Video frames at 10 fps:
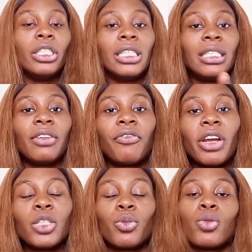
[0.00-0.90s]
The
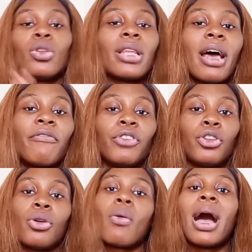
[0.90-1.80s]
difference between that
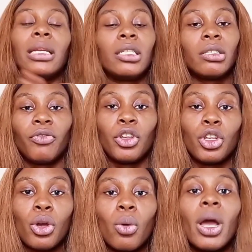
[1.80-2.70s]
video and this
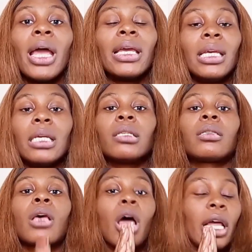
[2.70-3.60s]
video
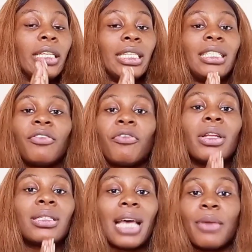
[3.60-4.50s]
is the
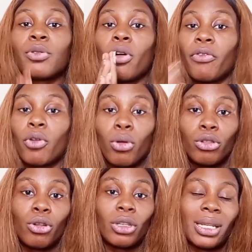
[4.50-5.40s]
different types of
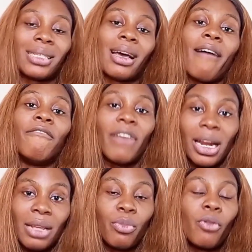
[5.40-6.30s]
closures that are
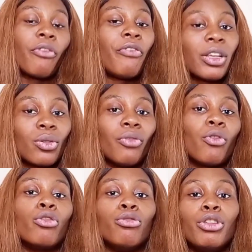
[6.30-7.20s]
available. First of
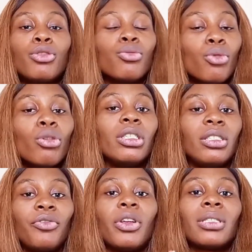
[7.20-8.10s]
all, you need to know the
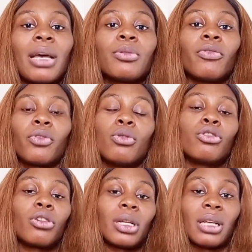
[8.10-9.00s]
different types of
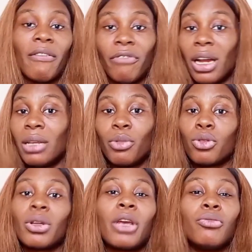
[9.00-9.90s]
closure that are available
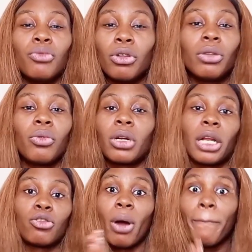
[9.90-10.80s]
so that you know the one
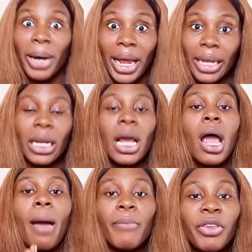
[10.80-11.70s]
that you are buying
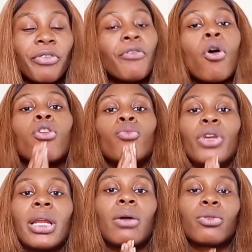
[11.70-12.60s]
before
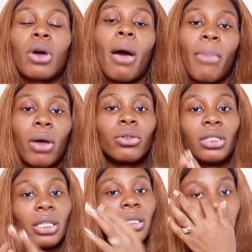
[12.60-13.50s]
we now talk
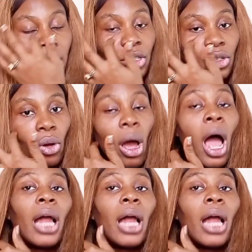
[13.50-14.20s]
about the texture.